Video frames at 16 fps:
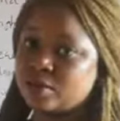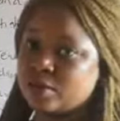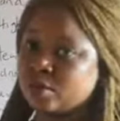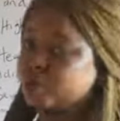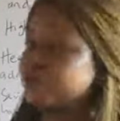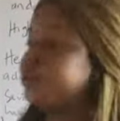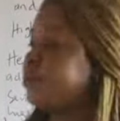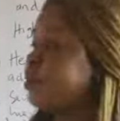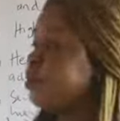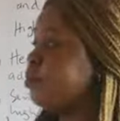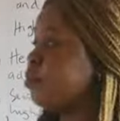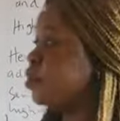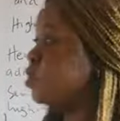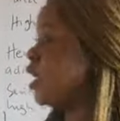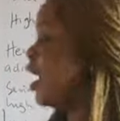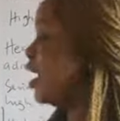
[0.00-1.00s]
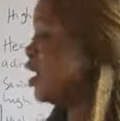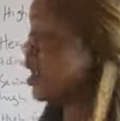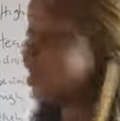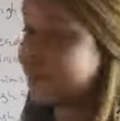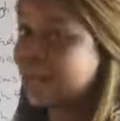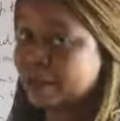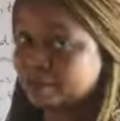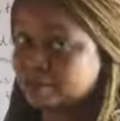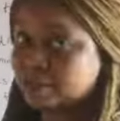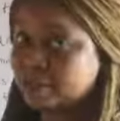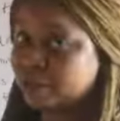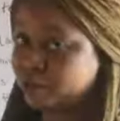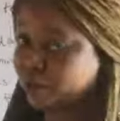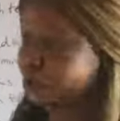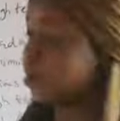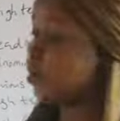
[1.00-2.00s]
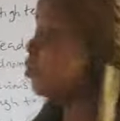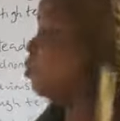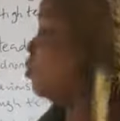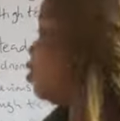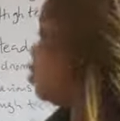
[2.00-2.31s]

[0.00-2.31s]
you know, both and the limbs as well.